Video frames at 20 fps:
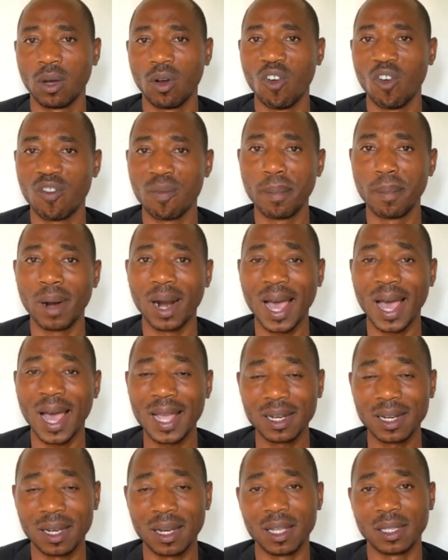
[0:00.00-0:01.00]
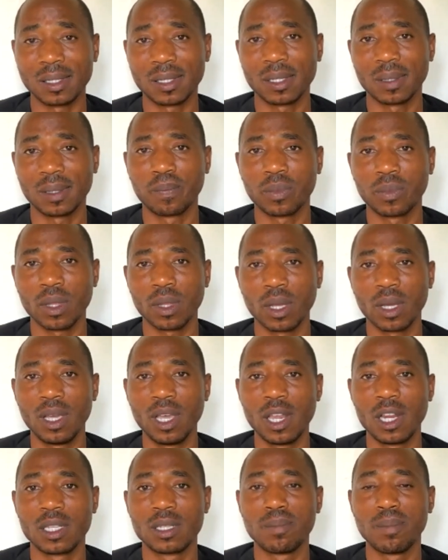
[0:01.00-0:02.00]
of blindness,
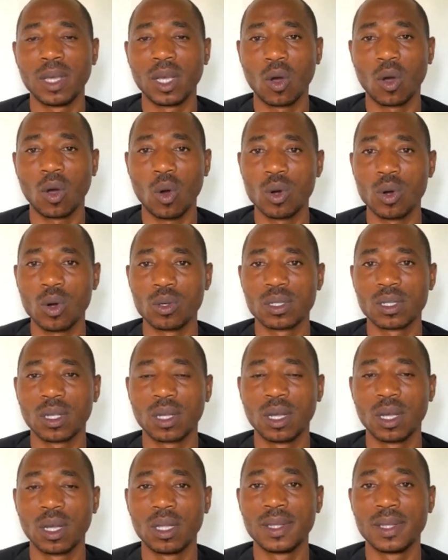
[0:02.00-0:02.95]
it is because